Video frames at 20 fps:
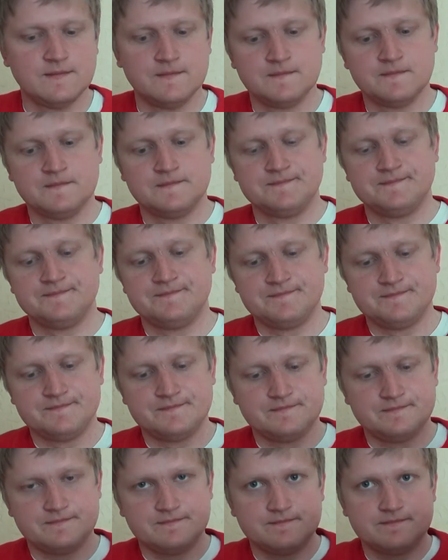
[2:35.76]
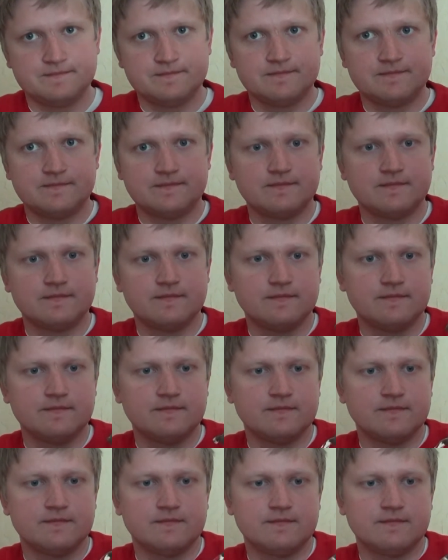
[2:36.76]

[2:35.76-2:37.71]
(silence)